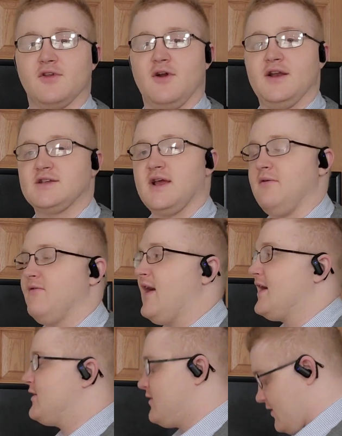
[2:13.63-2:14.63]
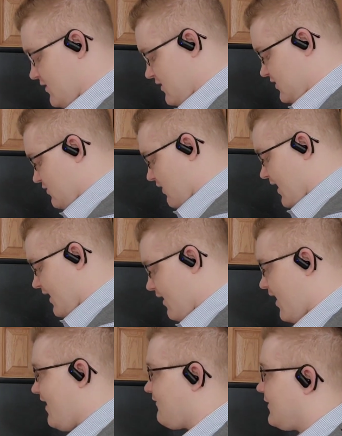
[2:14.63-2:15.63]
For the greatest common factor, you write
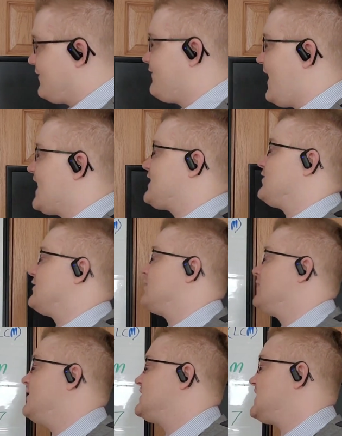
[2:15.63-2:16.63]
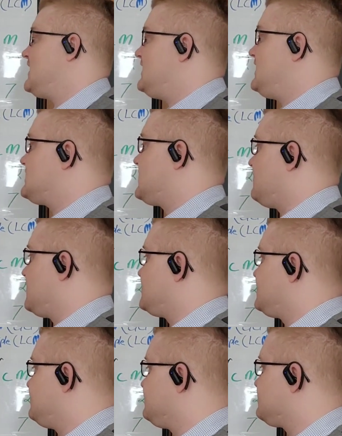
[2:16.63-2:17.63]
out every factor that's in these numbers.